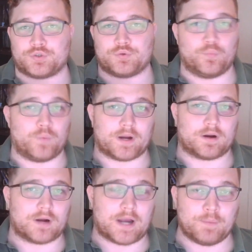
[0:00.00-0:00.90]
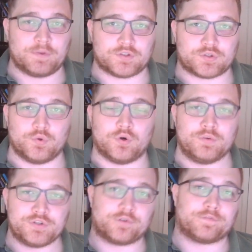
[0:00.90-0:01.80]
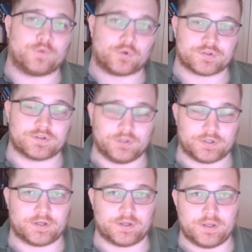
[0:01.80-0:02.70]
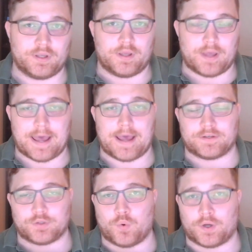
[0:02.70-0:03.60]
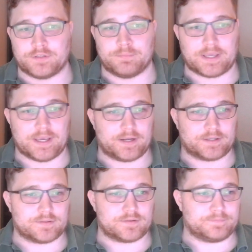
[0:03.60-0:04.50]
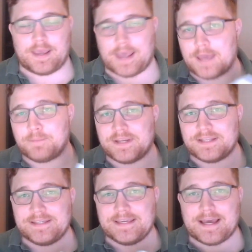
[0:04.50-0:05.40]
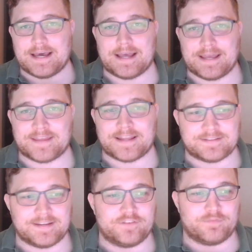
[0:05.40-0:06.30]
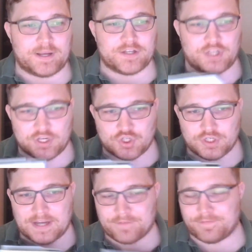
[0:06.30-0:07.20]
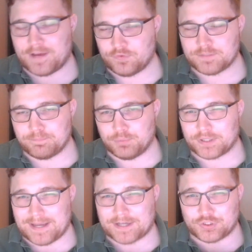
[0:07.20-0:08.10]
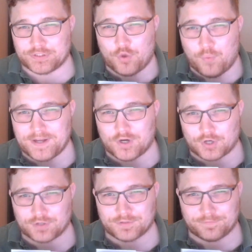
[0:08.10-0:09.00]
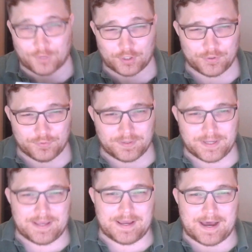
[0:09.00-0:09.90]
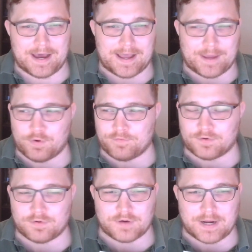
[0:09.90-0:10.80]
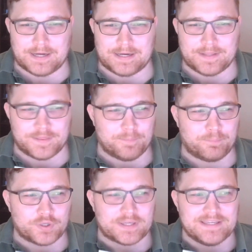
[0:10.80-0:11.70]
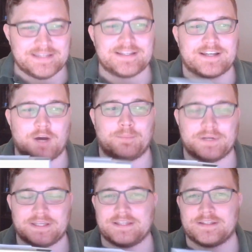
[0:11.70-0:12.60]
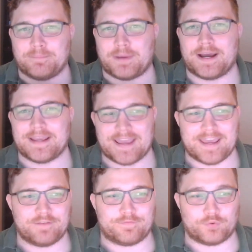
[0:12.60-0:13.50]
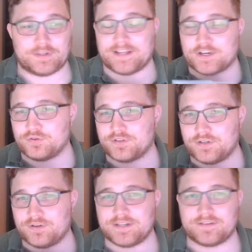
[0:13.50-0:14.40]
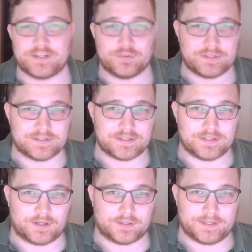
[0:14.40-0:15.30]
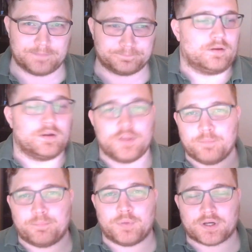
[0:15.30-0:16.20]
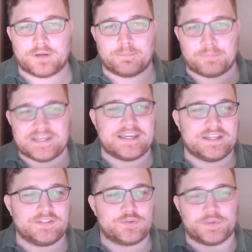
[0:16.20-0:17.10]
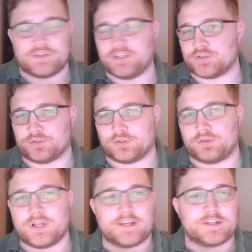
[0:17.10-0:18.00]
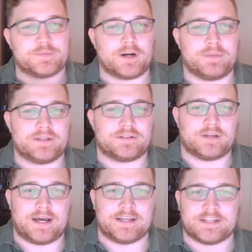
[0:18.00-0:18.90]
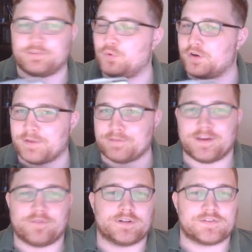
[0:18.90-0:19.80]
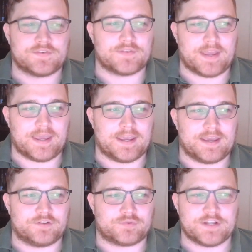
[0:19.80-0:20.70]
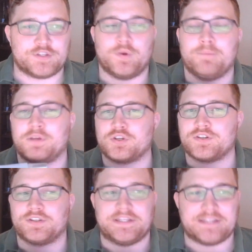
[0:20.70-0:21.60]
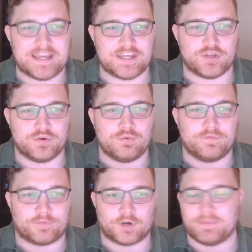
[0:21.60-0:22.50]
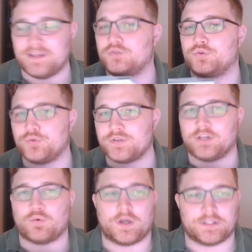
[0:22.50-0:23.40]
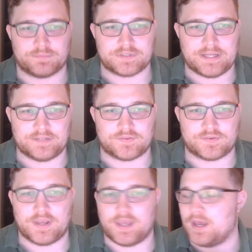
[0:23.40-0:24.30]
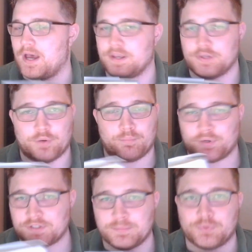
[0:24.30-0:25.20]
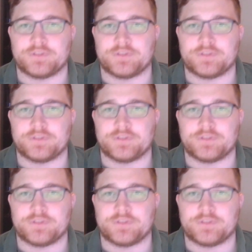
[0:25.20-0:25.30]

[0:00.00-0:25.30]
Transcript: where I went to school was your first look at quantum mechanics. Admittedly, at that stage of my education, I found this book actually quite hard to follow. However, the book is accompanied by a free lecture series that you can see online. The book begins with the Stern-Gerlach experiment, definitely one of my favorites, and tries to ambitiously take you from introducing quantum states, principles of